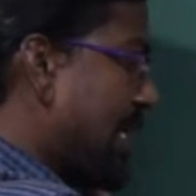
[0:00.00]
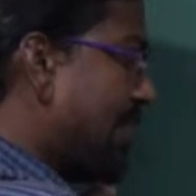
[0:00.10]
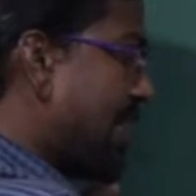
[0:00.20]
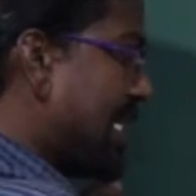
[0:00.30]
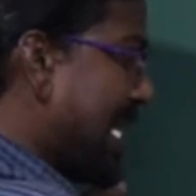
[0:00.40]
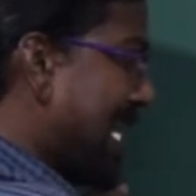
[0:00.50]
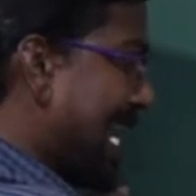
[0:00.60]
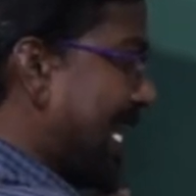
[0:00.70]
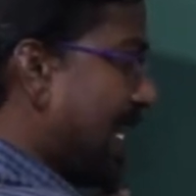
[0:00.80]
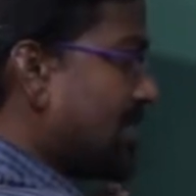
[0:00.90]
between the
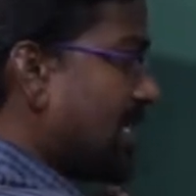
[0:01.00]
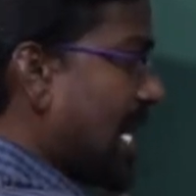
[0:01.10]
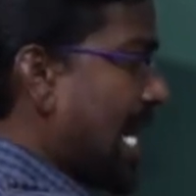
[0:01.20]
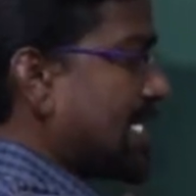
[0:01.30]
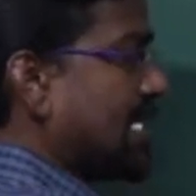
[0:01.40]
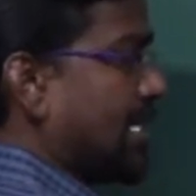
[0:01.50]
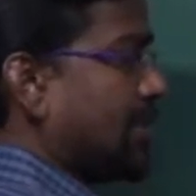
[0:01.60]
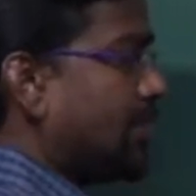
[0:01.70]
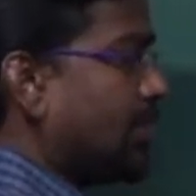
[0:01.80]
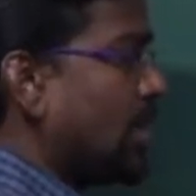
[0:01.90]
hydrogen oxygen.